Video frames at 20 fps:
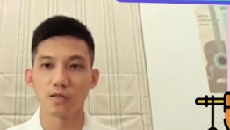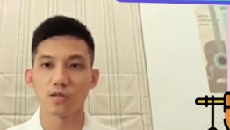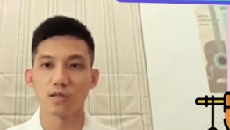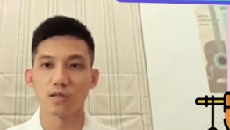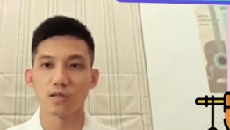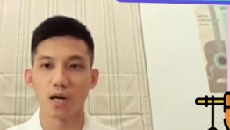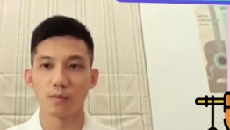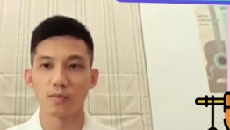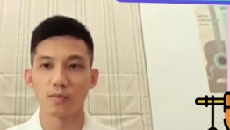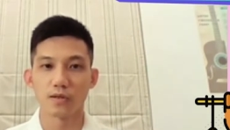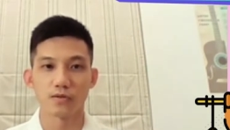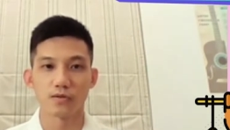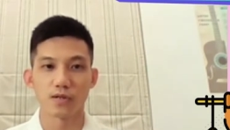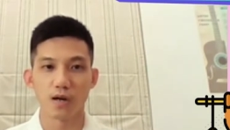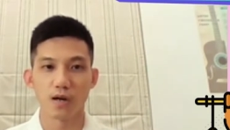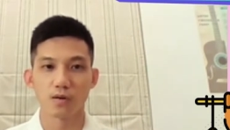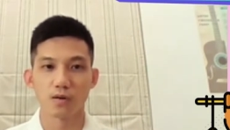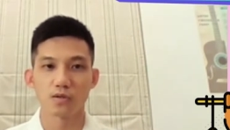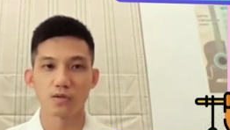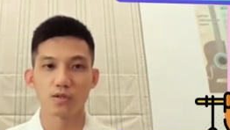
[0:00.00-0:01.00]
these ups and
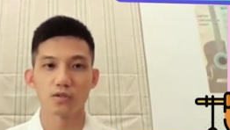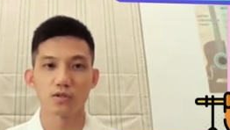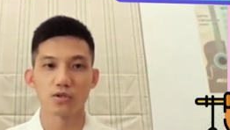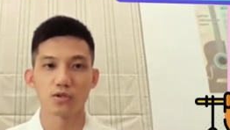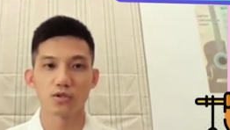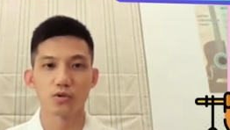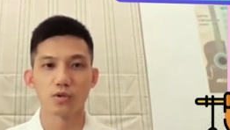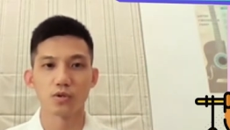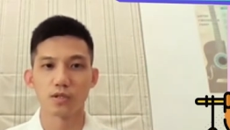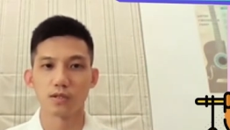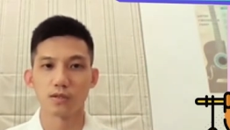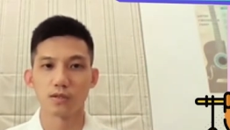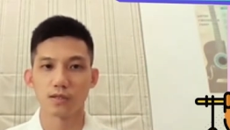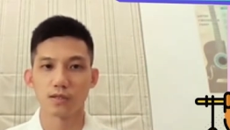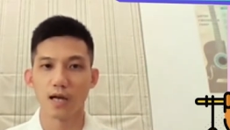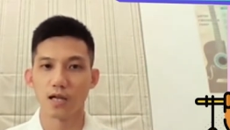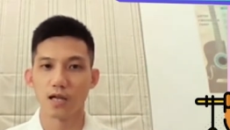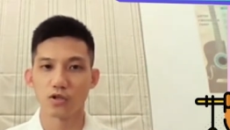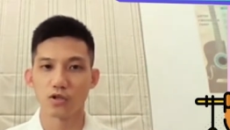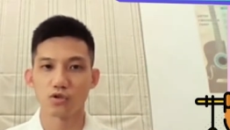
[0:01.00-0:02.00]
downs during the
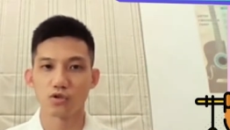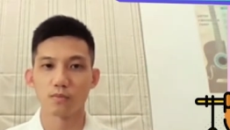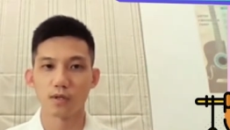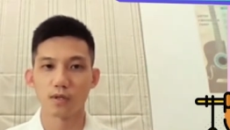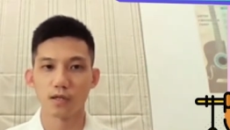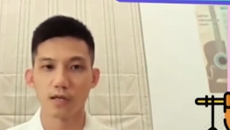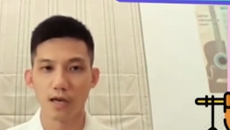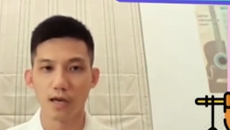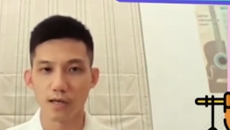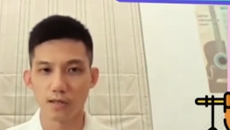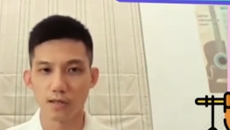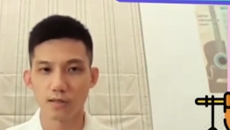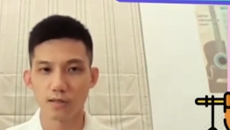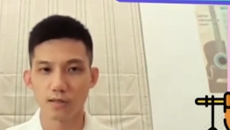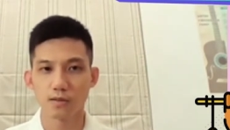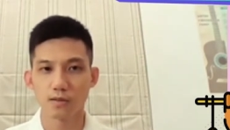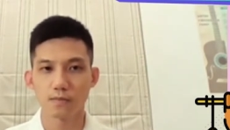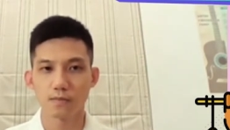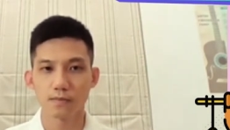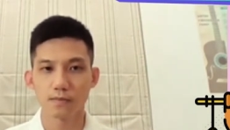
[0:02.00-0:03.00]
Tai Ji Men
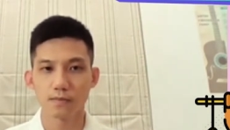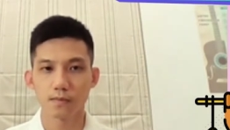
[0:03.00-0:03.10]
case?